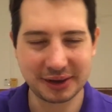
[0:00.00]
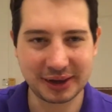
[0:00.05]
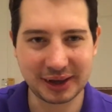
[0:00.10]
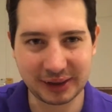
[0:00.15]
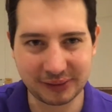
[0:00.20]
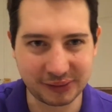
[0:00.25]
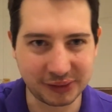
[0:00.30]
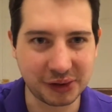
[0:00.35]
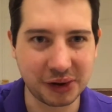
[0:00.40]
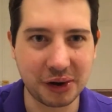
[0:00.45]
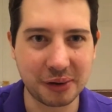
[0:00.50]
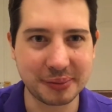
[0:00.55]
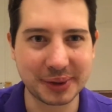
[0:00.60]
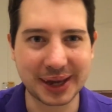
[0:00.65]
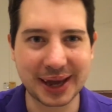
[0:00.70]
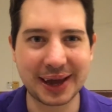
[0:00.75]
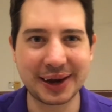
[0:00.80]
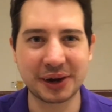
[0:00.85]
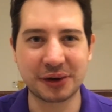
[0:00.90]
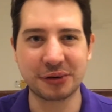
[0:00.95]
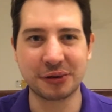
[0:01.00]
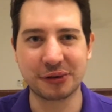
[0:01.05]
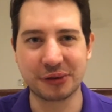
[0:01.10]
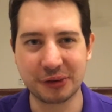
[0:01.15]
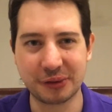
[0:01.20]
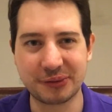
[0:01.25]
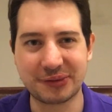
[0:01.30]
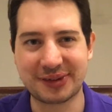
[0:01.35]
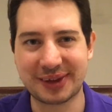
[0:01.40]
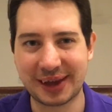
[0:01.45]
if you've got a mechanical
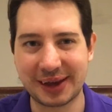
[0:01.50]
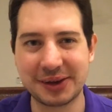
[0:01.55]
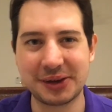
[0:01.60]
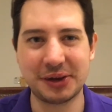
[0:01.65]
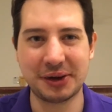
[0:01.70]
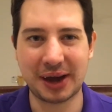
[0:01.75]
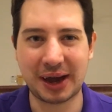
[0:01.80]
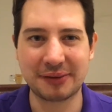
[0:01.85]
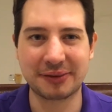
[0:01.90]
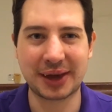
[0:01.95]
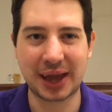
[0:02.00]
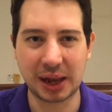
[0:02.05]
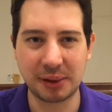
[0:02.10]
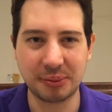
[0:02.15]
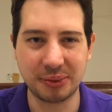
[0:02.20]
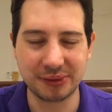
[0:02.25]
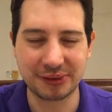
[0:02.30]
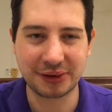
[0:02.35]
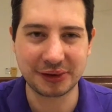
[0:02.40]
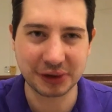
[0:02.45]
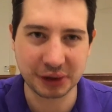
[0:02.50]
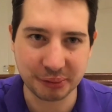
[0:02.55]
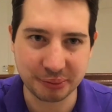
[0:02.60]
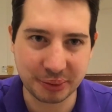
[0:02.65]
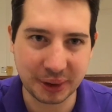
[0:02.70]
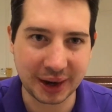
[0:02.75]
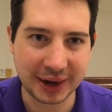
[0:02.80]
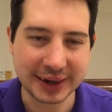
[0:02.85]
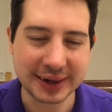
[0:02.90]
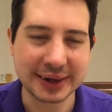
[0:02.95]
group set, you have cables on your
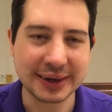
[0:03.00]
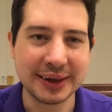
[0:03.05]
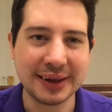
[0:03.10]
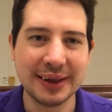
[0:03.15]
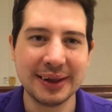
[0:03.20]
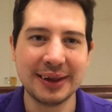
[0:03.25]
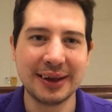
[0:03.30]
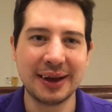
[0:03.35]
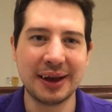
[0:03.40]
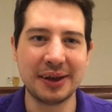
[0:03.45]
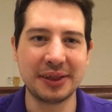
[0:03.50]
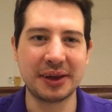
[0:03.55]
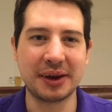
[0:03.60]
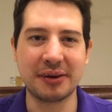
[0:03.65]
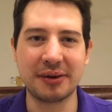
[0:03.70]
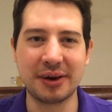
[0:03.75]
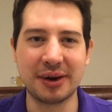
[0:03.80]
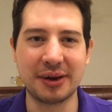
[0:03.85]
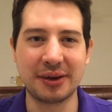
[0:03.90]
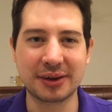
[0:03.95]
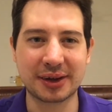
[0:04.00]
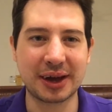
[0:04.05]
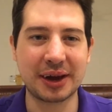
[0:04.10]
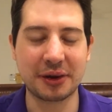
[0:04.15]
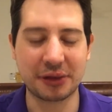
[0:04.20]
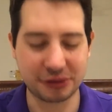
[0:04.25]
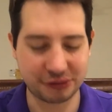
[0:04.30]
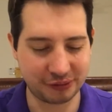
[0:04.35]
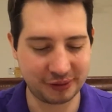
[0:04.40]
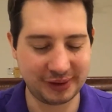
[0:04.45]
bike, and there are kind
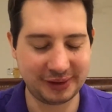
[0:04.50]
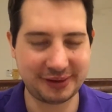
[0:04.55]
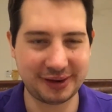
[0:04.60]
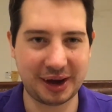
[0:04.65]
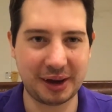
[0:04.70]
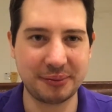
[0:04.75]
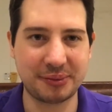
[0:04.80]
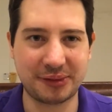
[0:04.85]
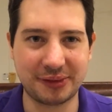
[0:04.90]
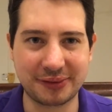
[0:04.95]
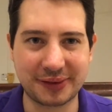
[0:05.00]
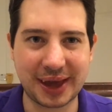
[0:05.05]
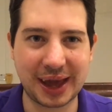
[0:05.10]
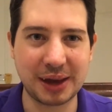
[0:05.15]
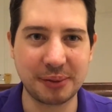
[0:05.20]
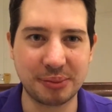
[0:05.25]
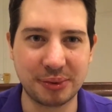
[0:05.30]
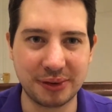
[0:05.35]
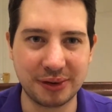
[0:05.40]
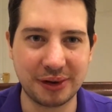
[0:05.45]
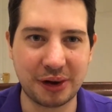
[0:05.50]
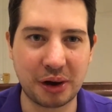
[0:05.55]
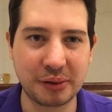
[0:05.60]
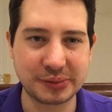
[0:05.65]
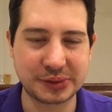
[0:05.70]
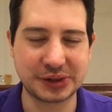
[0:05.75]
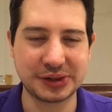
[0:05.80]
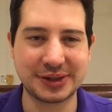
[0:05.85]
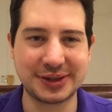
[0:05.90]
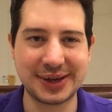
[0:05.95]
of three types of cable
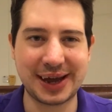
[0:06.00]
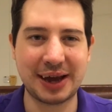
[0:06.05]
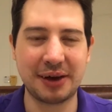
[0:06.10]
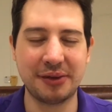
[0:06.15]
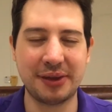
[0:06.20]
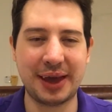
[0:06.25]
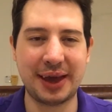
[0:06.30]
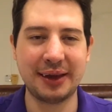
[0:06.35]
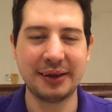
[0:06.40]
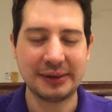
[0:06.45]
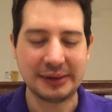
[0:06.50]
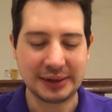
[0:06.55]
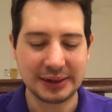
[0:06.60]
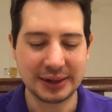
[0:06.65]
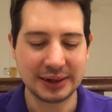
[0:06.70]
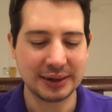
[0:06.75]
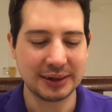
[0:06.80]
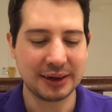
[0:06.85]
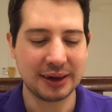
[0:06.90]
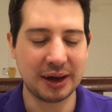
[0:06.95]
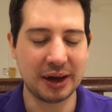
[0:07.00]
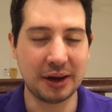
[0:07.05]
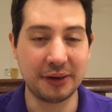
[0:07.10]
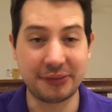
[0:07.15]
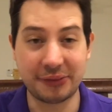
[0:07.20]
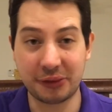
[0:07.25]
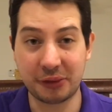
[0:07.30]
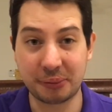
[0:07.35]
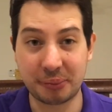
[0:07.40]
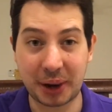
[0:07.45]
options out there
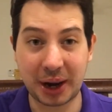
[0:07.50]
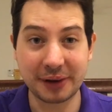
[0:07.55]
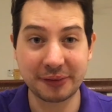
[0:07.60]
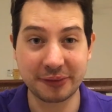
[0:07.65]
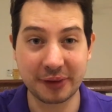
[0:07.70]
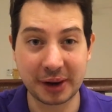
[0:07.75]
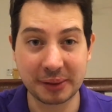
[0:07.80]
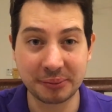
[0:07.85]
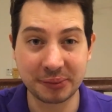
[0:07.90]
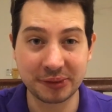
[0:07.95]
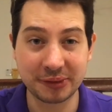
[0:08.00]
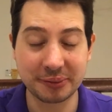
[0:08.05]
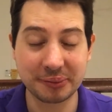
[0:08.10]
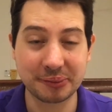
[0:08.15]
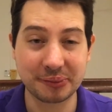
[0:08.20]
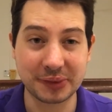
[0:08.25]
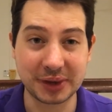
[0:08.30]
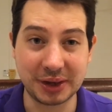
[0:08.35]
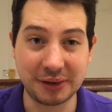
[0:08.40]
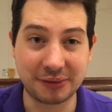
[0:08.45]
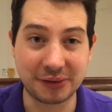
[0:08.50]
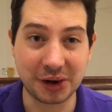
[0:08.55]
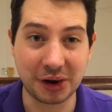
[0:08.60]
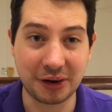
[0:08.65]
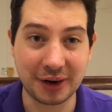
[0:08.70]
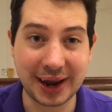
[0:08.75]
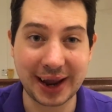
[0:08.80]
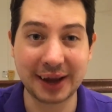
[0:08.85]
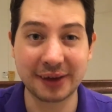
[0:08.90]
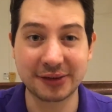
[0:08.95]
for bike frames. You've
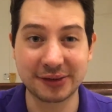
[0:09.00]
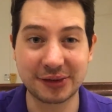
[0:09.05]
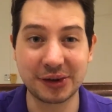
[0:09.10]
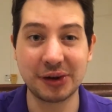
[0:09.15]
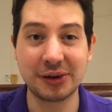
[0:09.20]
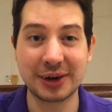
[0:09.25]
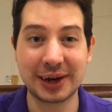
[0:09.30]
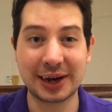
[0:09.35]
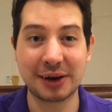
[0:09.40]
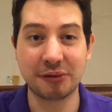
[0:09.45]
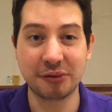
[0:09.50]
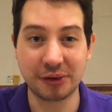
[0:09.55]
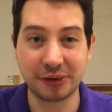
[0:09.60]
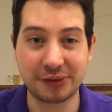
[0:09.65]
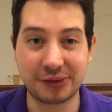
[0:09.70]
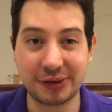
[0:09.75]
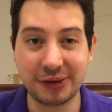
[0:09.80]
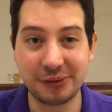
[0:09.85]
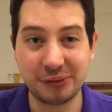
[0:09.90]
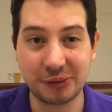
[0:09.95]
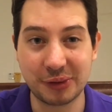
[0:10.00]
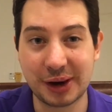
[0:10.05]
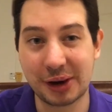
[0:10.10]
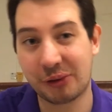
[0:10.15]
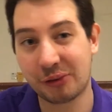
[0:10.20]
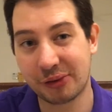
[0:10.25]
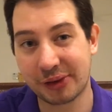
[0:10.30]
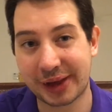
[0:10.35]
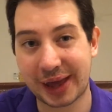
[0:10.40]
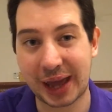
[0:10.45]
got externally routed, where
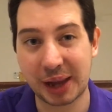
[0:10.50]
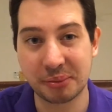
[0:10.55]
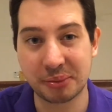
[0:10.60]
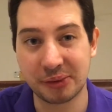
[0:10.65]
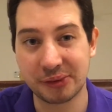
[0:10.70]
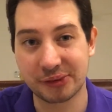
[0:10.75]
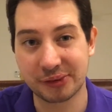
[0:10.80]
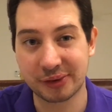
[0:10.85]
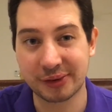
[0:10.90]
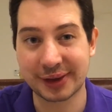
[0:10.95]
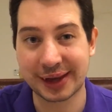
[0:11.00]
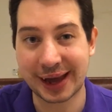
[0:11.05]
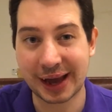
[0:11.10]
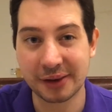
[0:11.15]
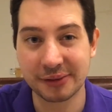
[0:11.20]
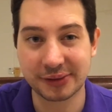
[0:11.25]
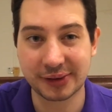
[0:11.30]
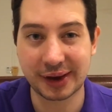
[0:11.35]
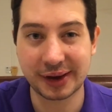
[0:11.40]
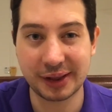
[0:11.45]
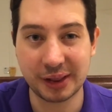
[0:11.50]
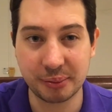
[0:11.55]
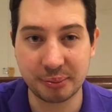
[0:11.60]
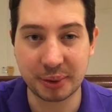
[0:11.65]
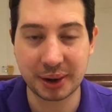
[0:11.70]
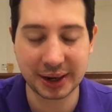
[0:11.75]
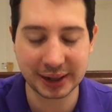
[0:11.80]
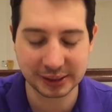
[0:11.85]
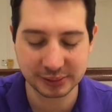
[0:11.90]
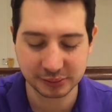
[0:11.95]
all the cables are on the outside of the
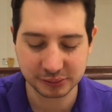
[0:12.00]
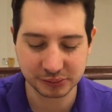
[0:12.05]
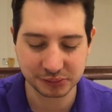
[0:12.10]
bike.